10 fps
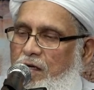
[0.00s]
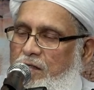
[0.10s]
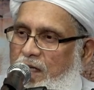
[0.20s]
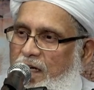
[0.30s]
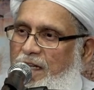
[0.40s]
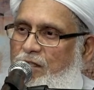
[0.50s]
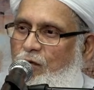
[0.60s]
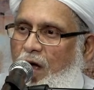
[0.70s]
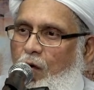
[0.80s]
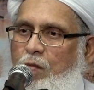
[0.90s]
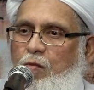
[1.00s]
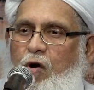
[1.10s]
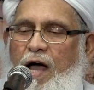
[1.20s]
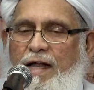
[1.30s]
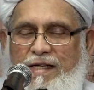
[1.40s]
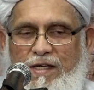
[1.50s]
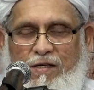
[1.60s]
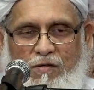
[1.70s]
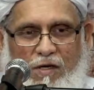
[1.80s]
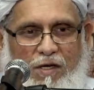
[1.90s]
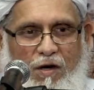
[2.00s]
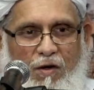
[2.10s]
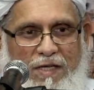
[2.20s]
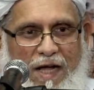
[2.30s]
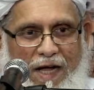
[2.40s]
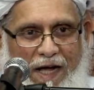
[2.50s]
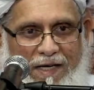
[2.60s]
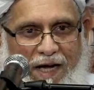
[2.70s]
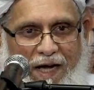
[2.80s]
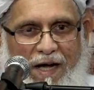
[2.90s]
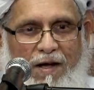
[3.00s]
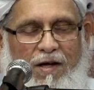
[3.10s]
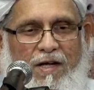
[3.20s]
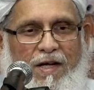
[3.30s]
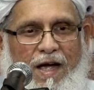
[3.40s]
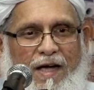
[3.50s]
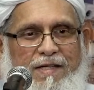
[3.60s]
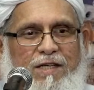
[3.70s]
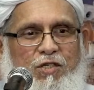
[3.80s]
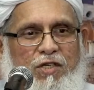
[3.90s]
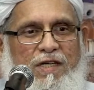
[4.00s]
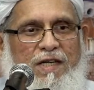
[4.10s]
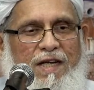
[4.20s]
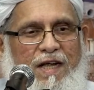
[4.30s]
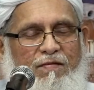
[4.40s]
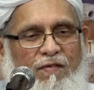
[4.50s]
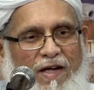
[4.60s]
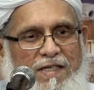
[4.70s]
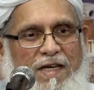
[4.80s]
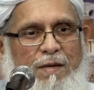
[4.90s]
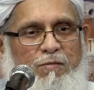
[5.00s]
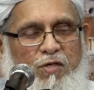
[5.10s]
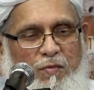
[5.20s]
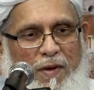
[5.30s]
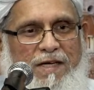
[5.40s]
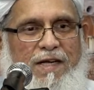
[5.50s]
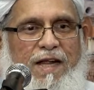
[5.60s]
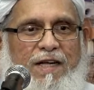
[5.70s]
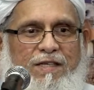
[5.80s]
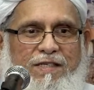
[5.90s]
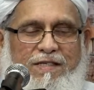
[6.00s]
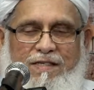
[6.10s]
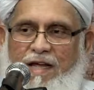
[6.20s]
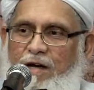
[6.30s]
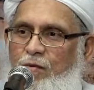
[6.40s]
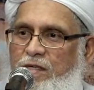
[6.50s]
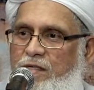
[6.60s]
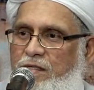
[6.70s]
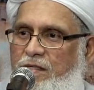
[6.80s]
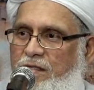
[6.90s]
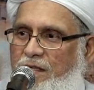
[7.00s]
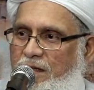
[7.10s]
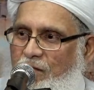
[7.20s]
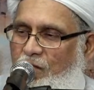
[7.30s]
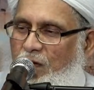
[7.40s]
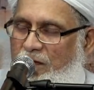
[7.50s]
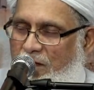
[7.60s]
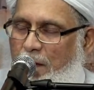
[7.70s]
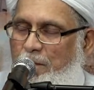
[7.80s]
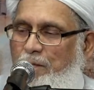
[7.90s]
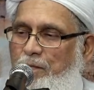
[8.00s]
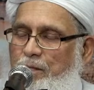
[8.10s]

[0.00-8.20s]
Sayyidatuna Ummu Hani radiallahu ta'ala anha, and then she invited him to spend the night there with them.